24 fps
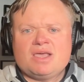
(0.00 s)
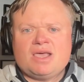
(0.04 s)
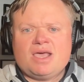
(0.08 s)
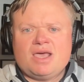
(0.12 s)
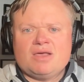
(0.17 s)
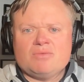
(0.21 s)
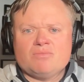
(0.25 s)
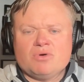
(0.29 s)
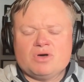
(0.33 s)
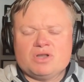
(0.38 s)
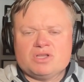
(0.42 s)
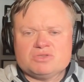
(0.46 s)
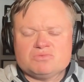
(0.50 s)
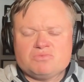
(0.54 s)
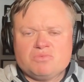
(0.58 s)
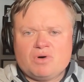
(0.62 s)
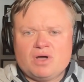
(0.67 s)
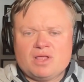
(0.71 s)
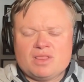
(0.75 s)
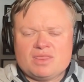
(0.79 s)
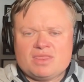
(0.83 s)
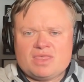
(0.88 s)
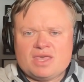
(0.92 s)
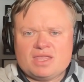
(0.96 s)
And what is
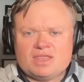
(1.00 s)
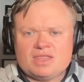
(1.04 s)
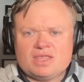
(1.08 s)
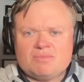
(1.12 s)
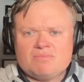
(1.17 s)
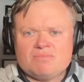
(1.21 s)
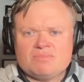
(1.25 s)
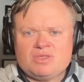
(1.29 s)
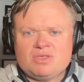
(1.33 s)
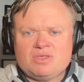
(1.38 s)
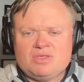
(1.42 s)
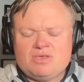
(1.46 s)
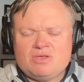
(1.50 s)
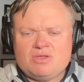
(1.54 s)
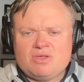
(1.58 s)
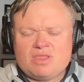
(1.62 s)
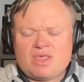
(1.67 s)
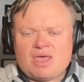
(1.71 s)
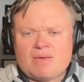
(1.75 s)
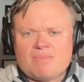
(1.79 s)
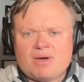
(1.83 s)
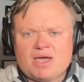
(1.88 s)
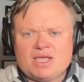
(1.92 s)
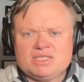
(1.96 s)
one thing that you know
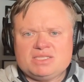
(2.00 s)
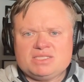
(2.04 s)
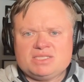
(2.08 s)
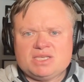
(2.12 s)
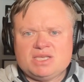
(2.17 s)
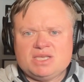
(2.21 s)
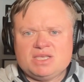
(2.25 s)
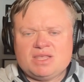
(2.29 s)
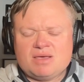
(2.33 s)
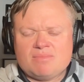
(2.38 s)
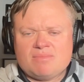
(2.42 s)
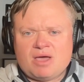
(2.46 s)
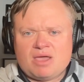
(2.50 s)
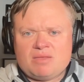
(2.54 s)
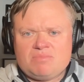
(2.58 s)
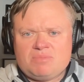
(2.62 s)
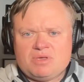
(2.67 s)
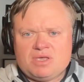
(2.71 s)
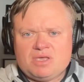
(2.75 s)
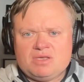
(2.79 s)
they might see that might be,